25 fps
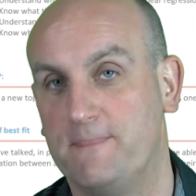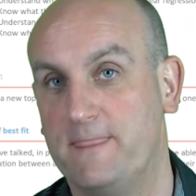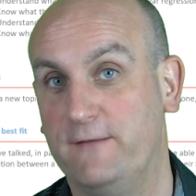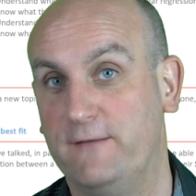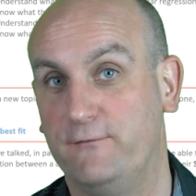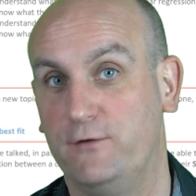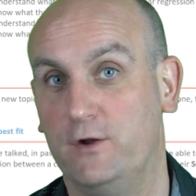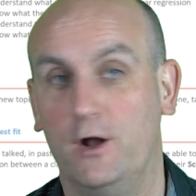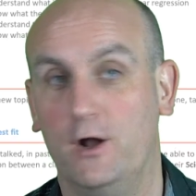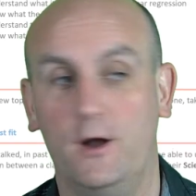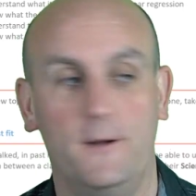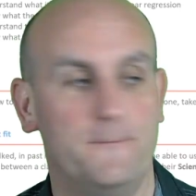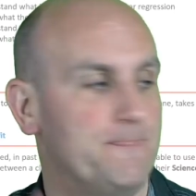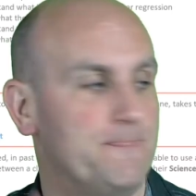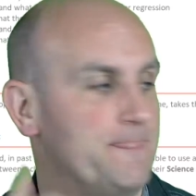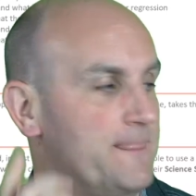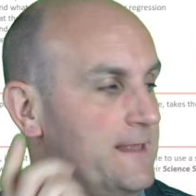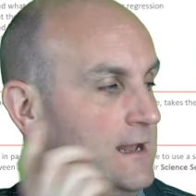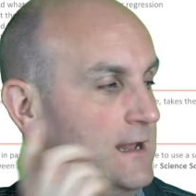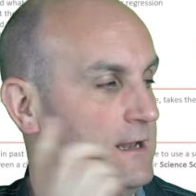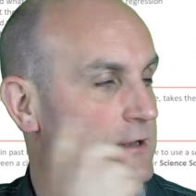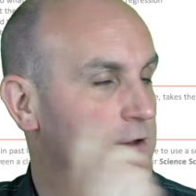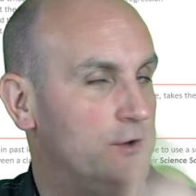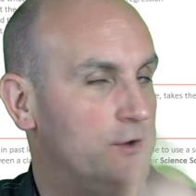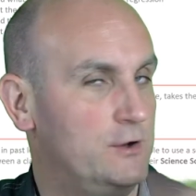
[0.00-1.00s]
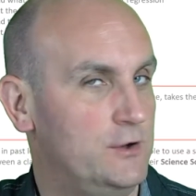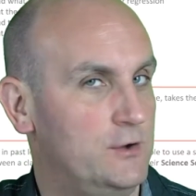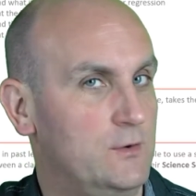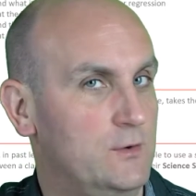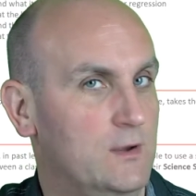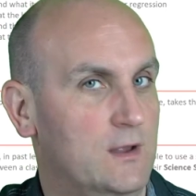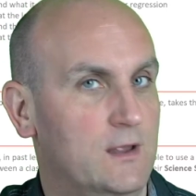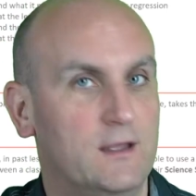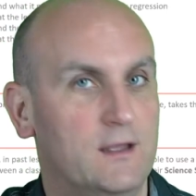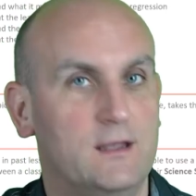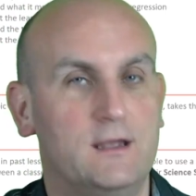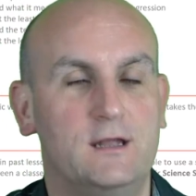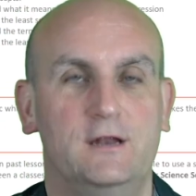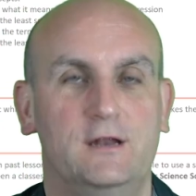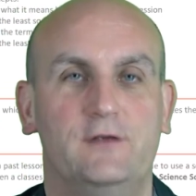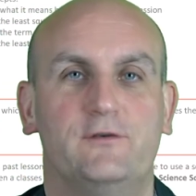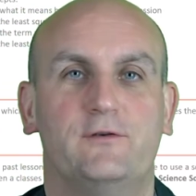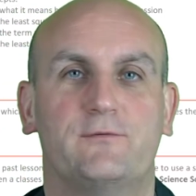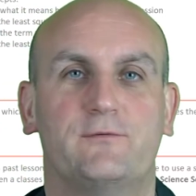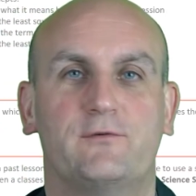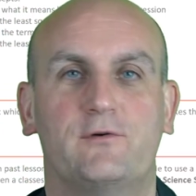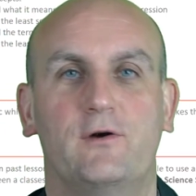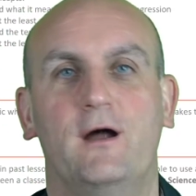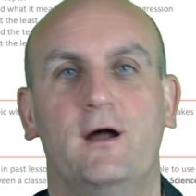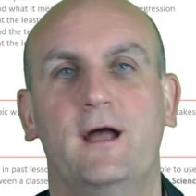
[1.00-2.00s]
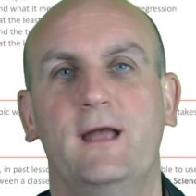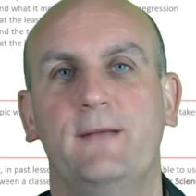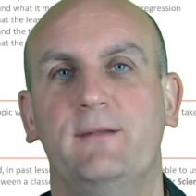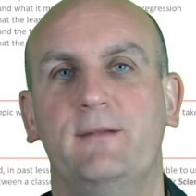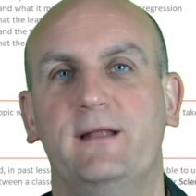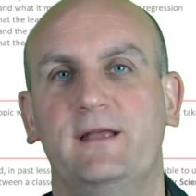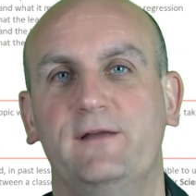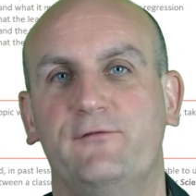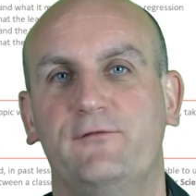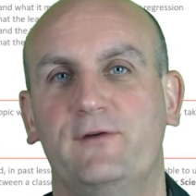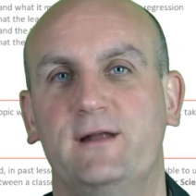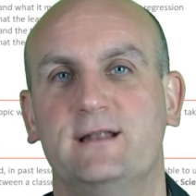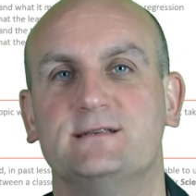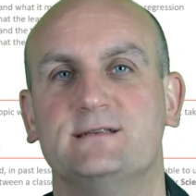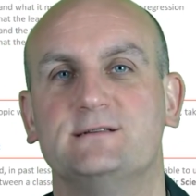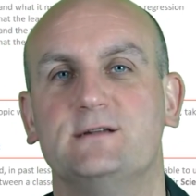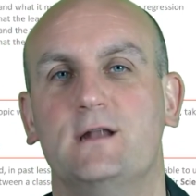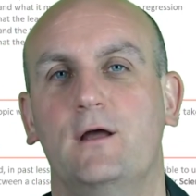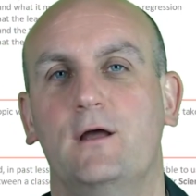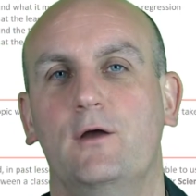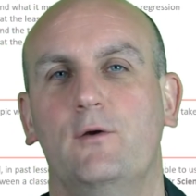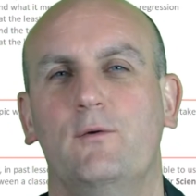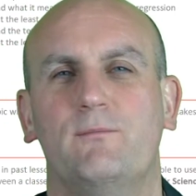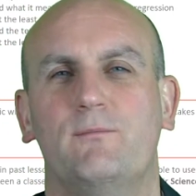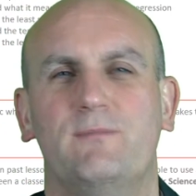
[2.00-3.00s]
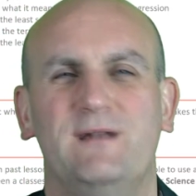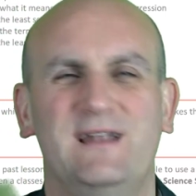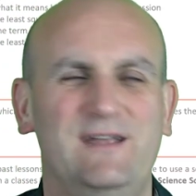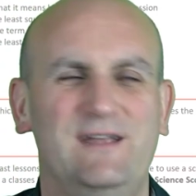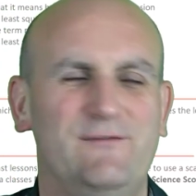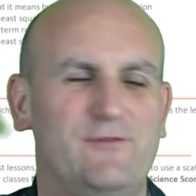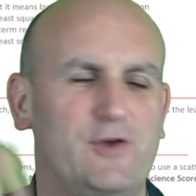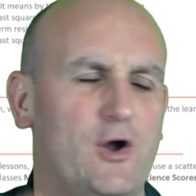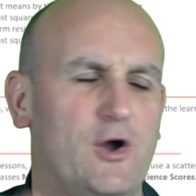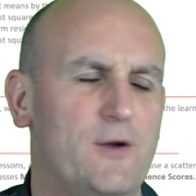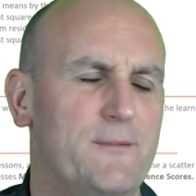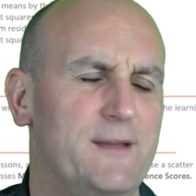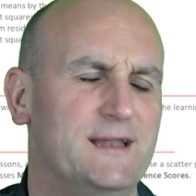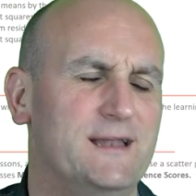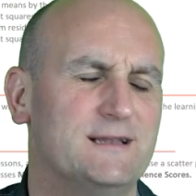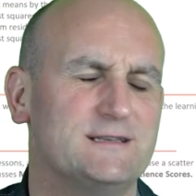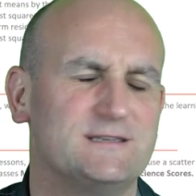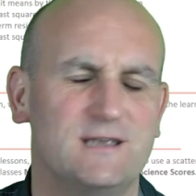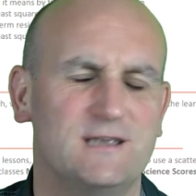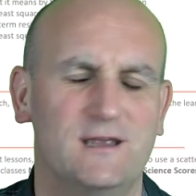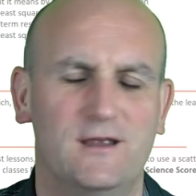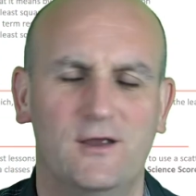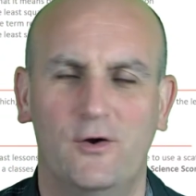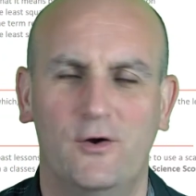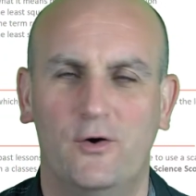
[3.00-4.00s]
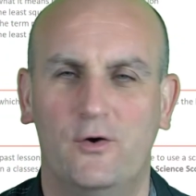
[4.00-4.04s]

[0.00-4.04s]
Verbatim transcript: If you're not, and you're new, can you subscribe, let your friends know, leave comments,